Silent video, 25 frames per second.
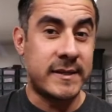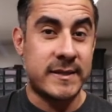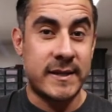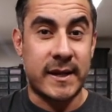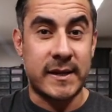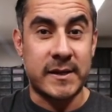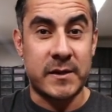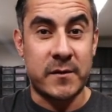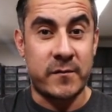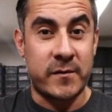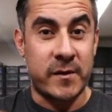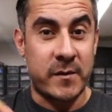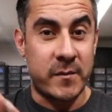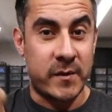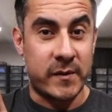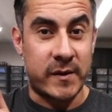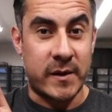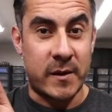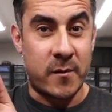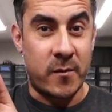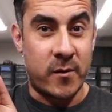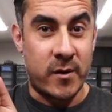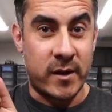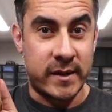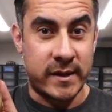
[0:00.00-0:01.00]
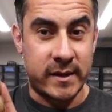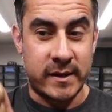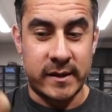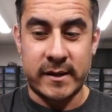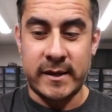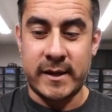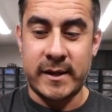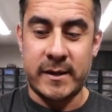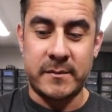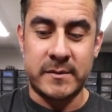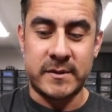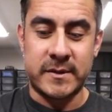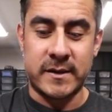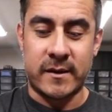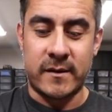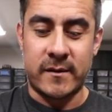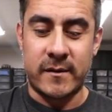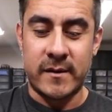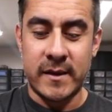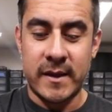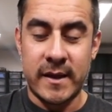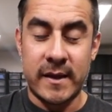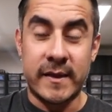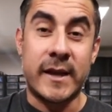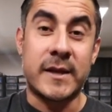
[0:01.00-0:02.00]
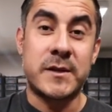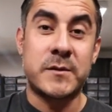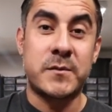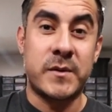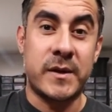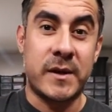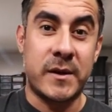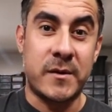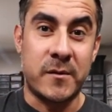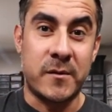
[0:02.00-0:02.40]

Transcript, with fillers: least I got the female that I wanted to keep, so that's pretty